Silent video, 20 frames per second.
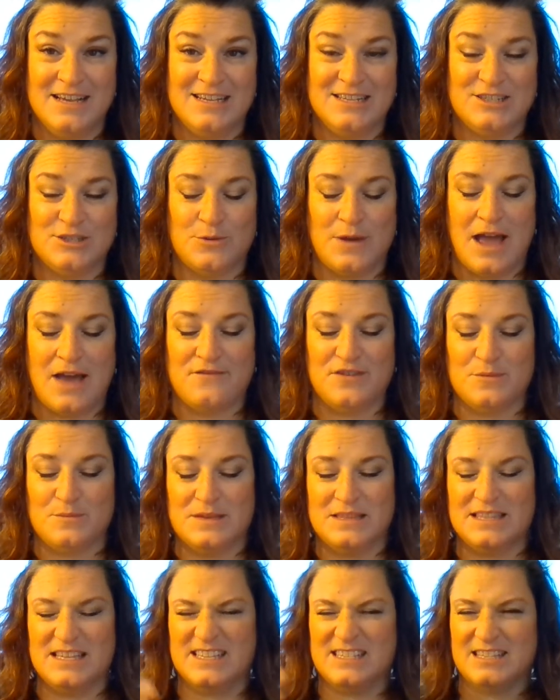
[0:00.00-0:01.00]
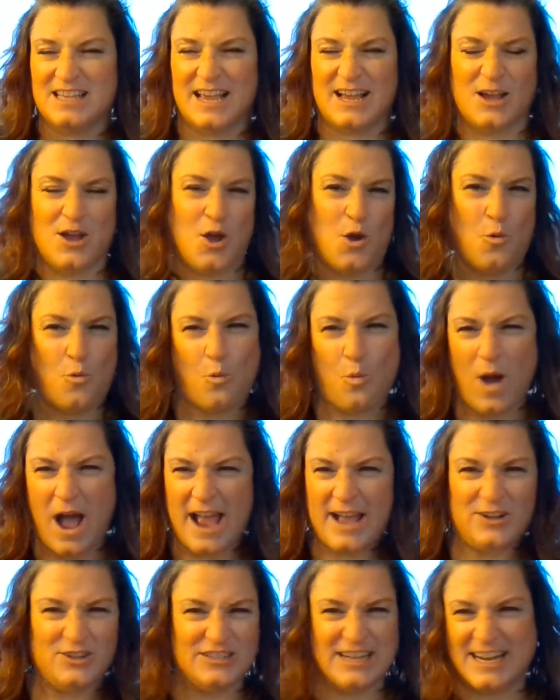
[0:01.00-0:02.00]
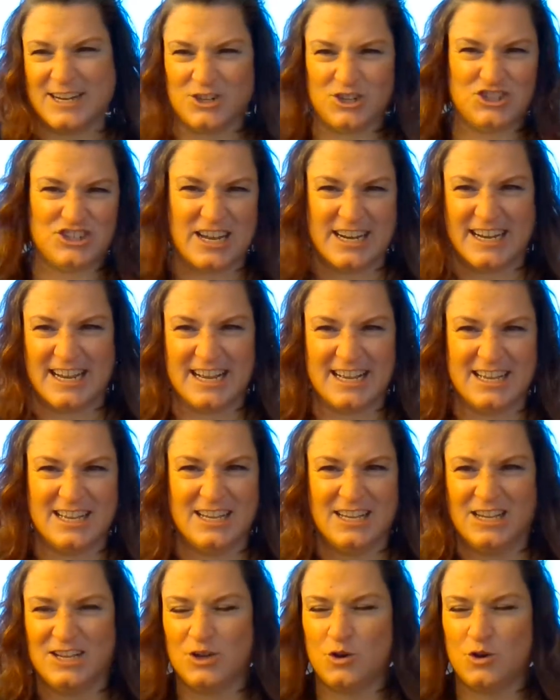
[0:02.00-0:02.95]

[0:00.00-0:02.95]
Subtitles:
So having been this like wild, energetic,